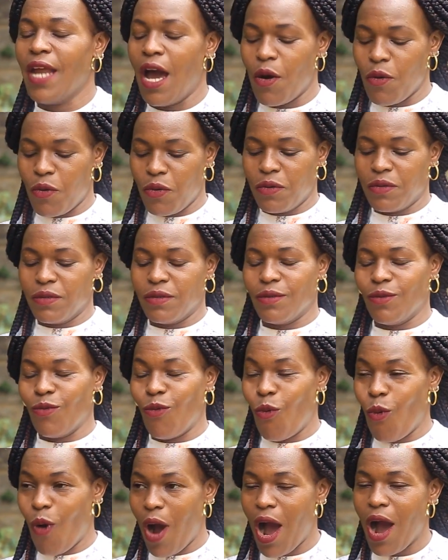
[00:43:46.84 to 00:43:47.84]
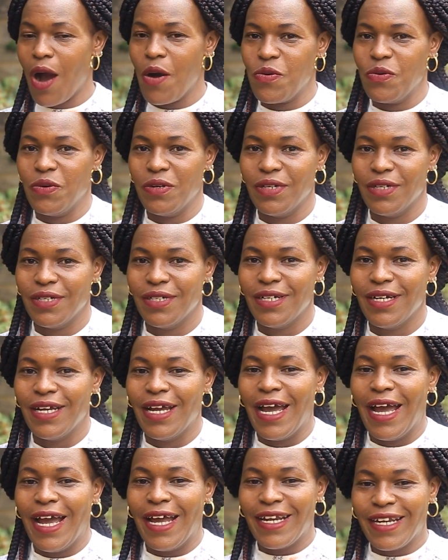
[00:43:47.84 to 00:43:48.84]
Now, wow.
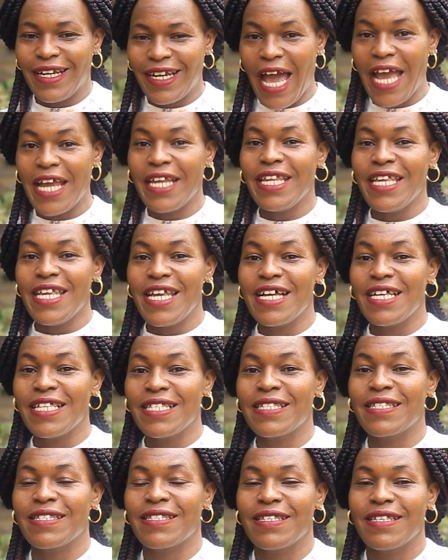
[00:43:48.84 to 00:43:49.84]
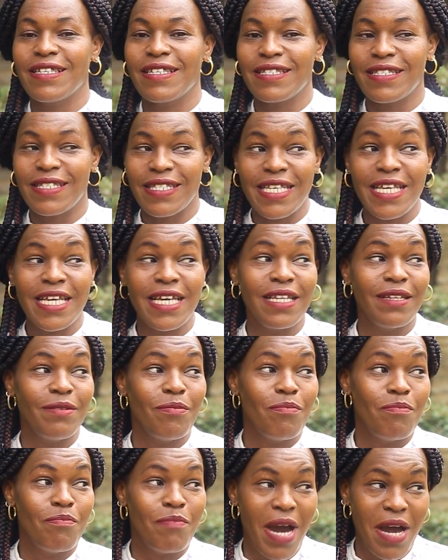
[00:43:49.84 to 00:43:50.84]
9 years still
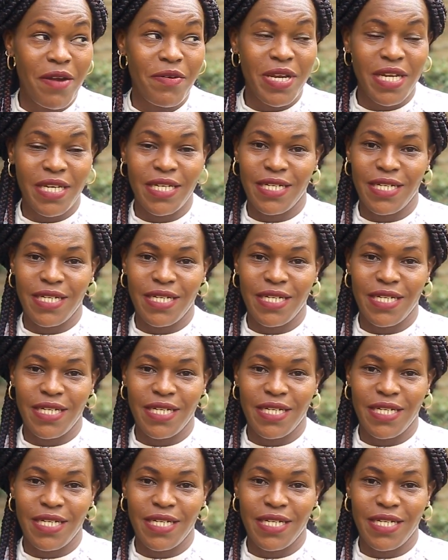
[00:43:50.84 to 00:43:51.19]
married.